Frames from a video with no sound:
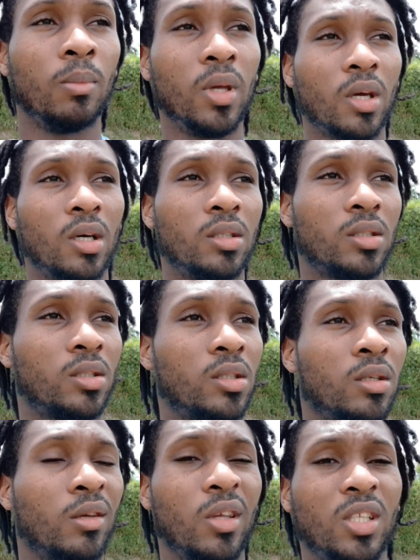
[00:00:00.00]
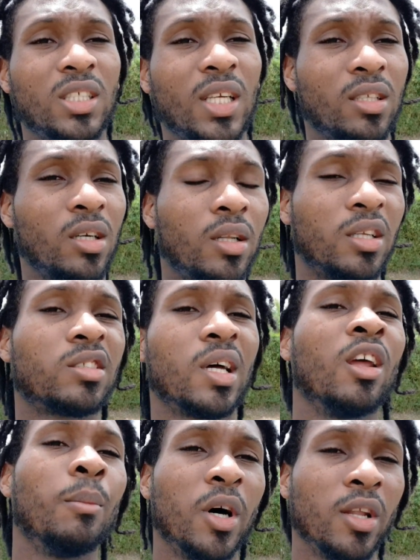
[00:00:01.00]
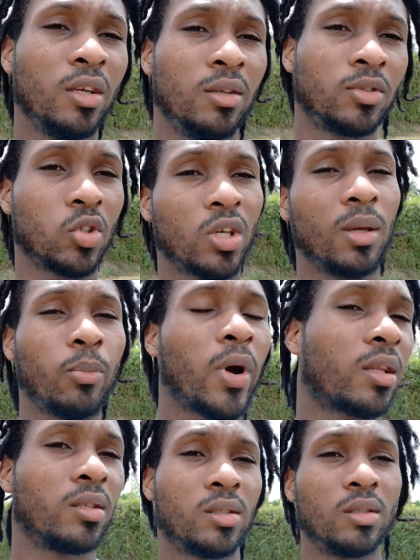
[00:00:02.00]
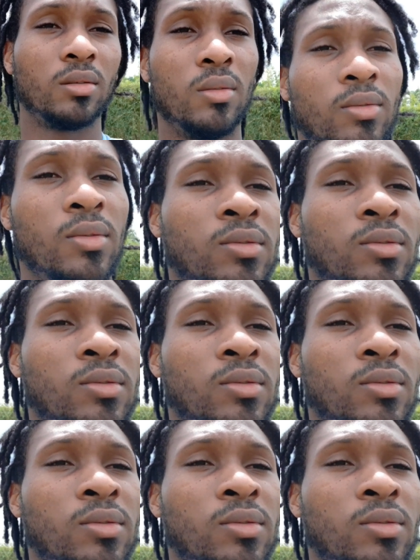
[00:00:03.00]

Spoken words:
because you just have to understand your body, so keep practicing.